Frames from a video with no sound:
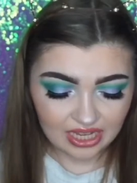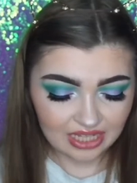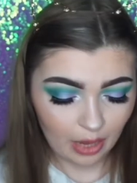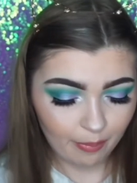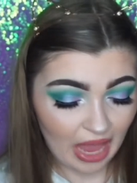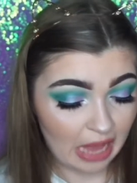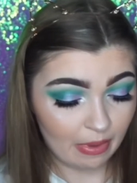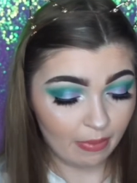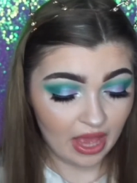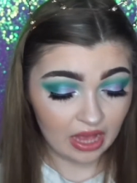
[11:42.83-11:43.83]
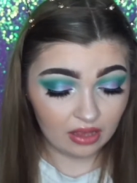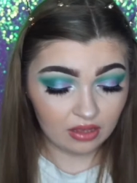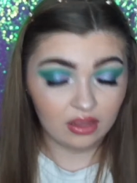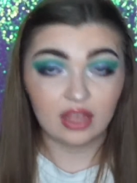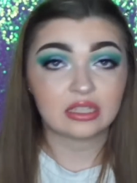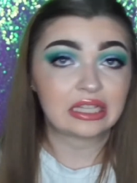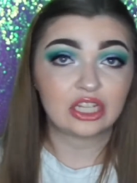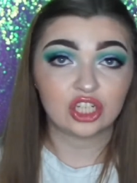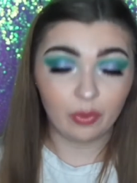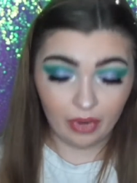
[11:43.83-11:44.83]
It's like a baby pink. That's
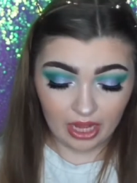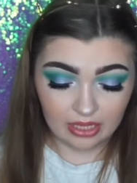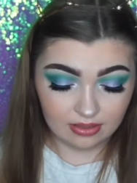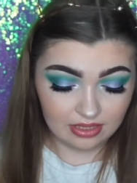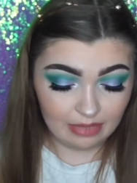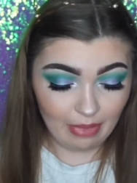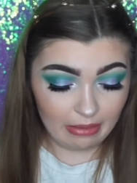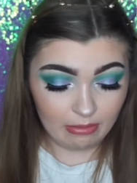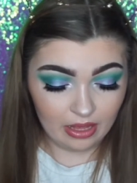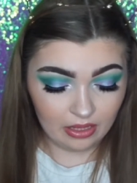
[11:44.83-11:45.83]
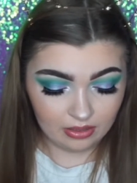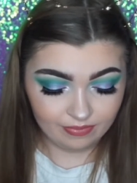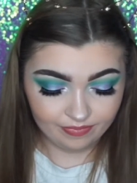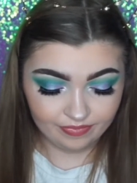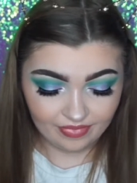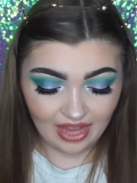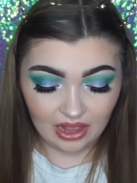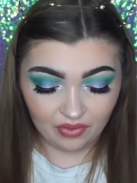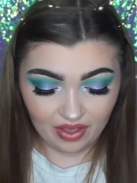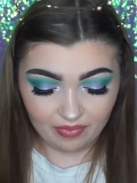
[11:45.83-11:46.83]
literally what it is. The baby pink. I
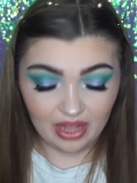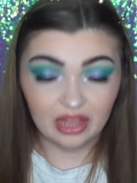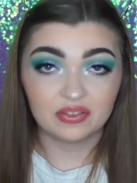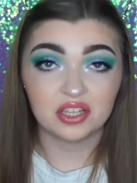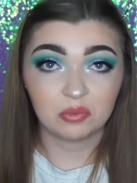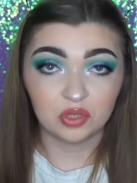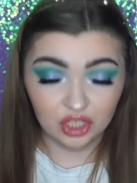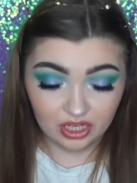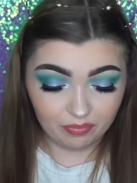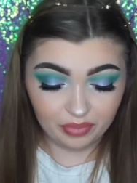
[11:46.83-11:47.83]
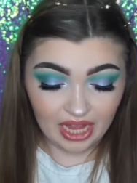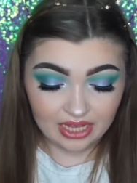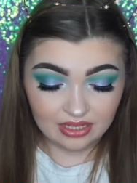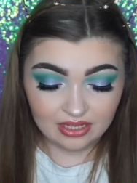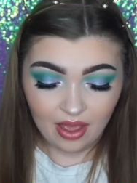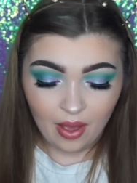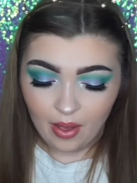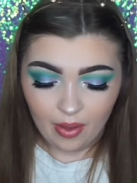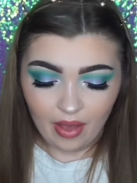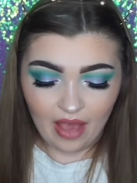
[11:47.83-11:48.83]
love it. I love it so much. It blends.
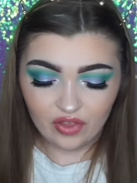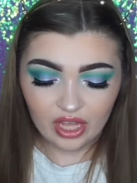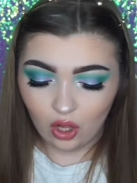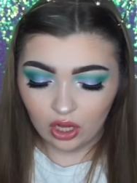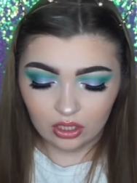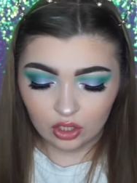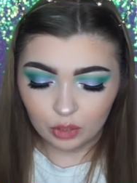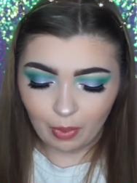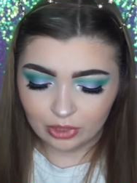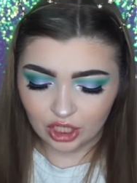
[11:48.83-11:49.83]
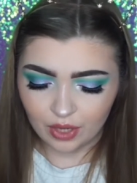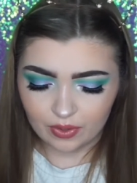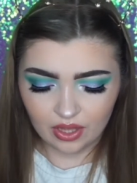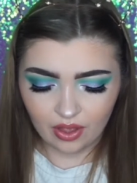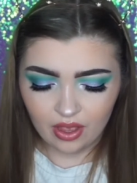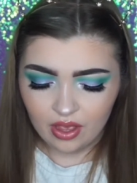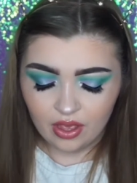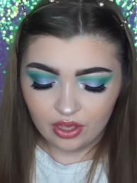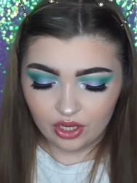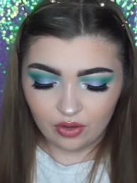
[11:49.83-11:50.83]
I feel like Colour Pop shadows are,
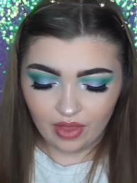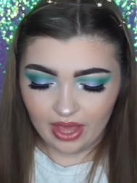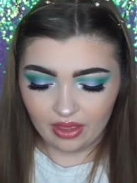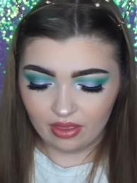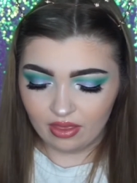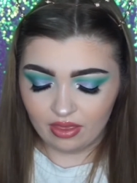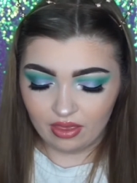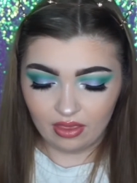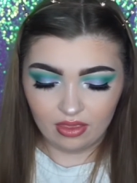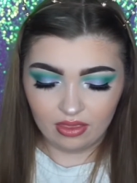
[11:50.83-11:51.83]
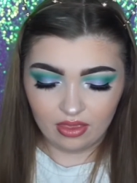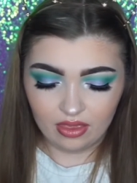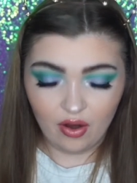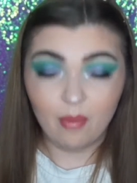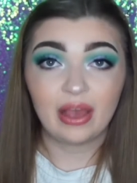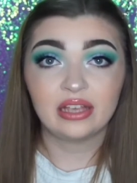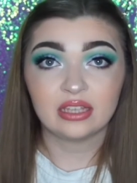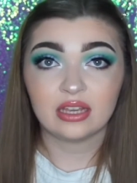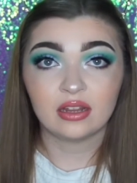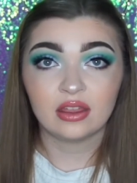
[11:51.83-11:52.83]
you know, like, they're
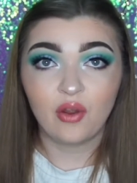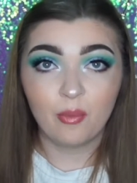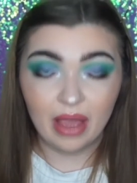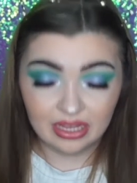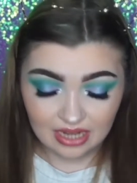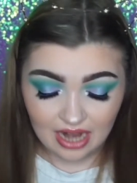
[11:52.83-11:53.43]
amazing. They're amazing.